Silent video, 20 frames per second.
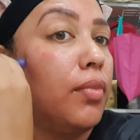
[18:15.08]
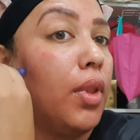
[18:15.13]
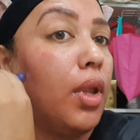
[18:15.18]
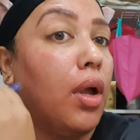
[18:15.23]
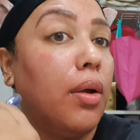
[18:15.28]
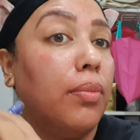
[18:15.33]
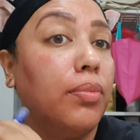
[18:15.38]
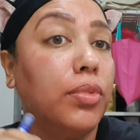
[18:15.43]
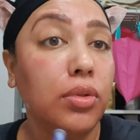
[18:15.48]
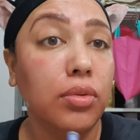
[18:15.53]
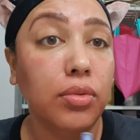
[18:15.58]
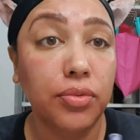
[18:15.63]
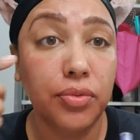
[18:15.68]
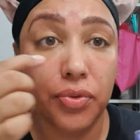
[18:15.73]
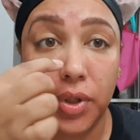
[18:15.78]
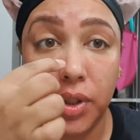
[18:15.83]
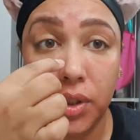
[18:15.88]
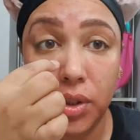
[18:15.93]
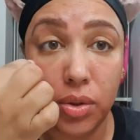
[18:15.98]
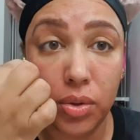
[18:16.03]
I'm too
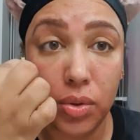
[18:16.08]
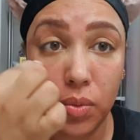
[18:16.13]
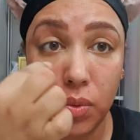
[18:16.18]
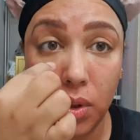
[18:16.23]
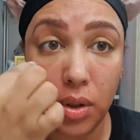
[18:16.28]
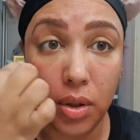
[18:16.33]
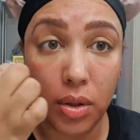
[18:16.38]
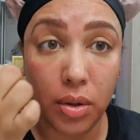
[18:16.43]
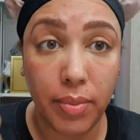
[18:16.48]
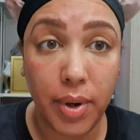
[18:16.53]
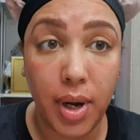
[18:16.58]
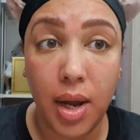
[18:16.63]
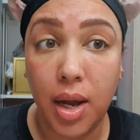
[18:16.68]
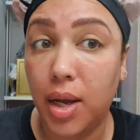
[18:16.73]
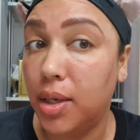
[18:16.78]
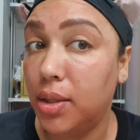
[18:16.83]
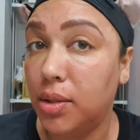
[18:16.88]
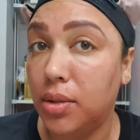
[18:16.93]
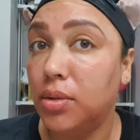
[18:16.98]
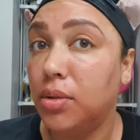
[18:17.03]
afraid to do under my
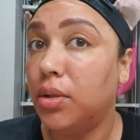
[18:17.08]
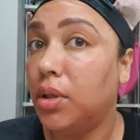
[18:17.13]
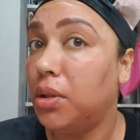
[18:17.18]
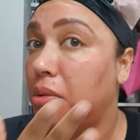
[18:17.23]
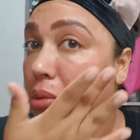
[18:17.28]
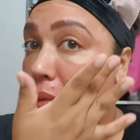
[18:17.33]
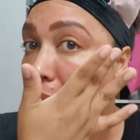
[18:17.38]
eyes. Like,